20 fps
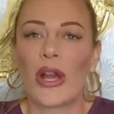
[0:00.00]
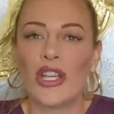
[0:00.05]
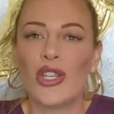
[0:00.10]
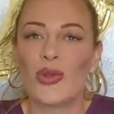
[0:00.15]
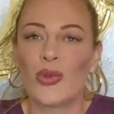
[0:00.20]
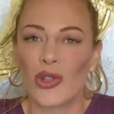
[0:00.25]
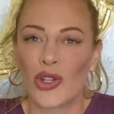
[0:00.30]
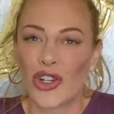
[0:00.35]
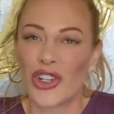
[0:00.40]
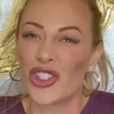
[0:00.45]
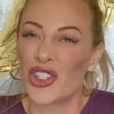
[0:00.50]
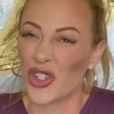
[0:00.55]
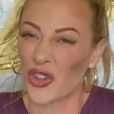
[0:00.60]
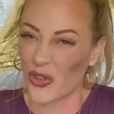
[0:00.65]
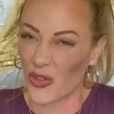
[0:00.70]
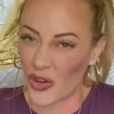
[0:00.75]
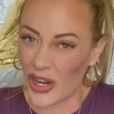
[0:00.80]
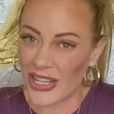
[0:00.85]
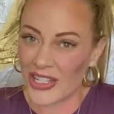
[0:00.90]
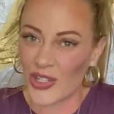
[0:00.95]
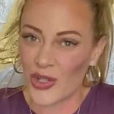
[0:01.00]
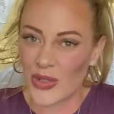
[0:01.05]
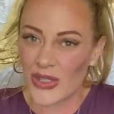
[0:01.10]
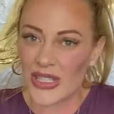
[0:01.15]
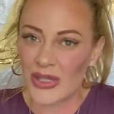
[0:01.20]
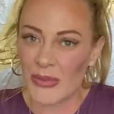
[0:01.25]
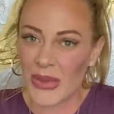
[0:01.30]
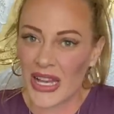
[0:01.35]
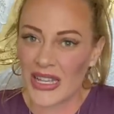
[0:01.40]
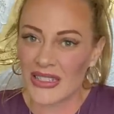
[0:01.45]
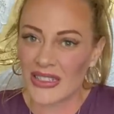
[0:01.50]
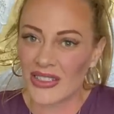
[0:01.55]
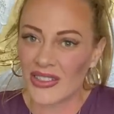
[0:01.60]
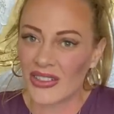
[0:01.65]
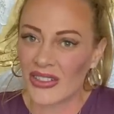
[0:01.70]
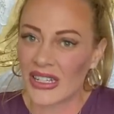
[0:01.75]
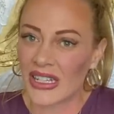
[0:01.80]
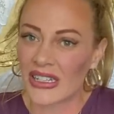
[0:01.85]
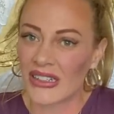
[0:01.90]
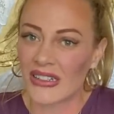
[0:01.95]
you look at your friend who's the mess and you're
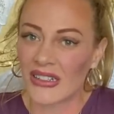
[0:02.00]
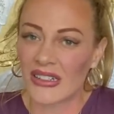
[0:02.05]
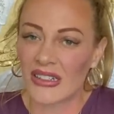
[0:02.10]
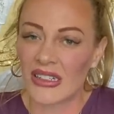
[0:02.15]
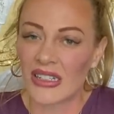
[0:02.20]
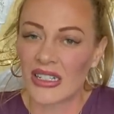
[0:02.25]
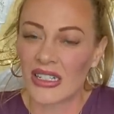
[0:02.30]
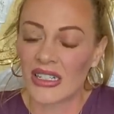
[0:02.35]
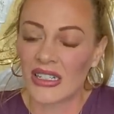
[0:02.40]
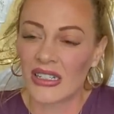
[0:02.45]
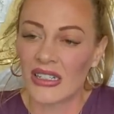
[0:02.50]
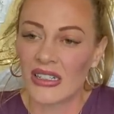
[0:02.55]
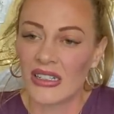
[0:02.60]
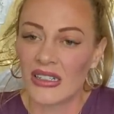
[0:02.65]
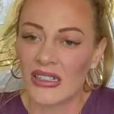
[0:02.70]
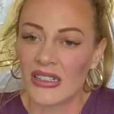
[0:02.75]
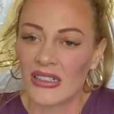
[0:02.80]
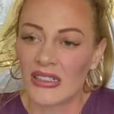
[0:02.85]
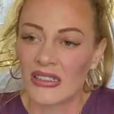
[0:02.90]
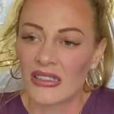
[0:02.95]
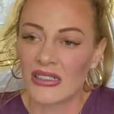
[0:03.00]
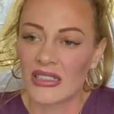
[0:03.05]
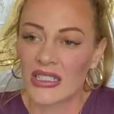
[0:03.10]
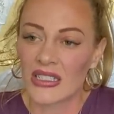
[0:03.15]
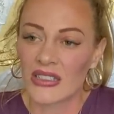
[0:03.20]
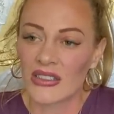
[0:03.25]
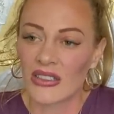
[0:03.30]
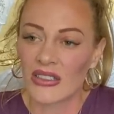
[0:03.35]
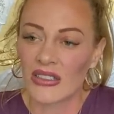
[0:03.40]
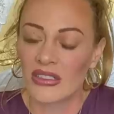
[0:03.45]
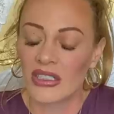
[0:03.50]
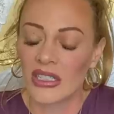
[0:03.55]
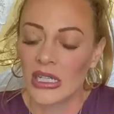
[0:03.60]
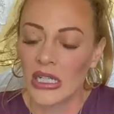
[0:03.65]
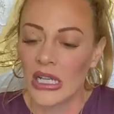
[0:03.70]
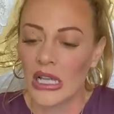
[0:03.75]
like, oh, Crystal.